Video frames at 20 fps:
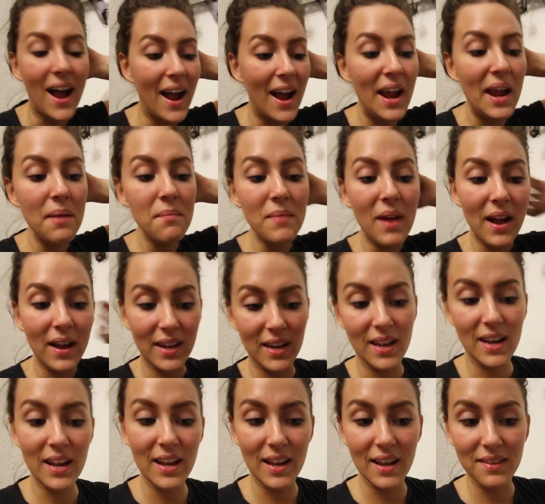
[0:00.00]
I am not
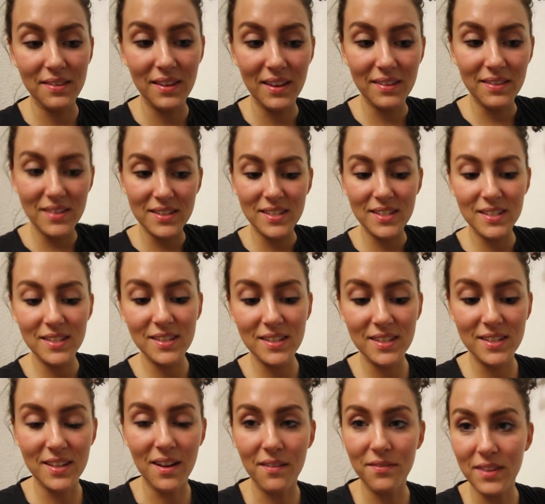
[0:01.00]
kidding. I think this is the
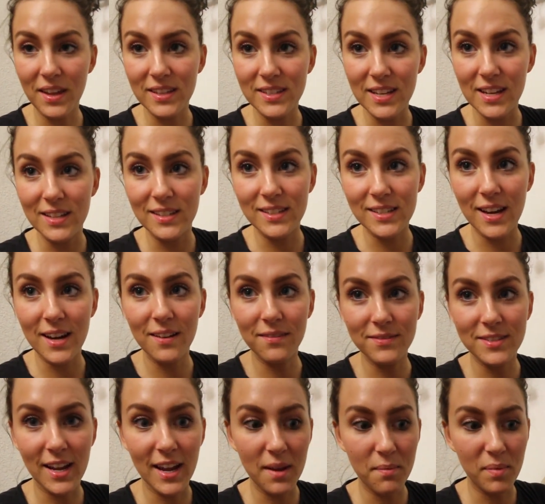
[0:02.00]
stuff that's inside
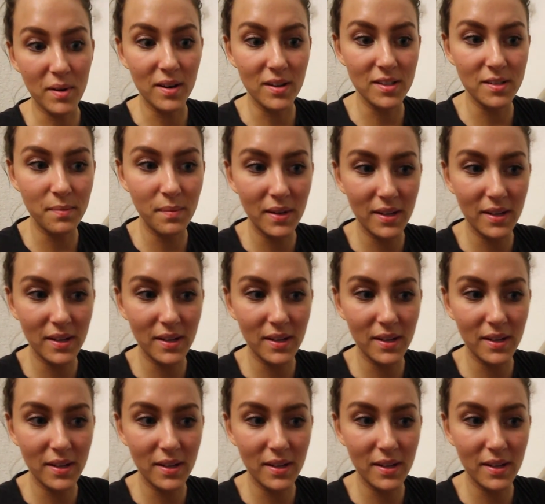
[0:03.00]
of diapers,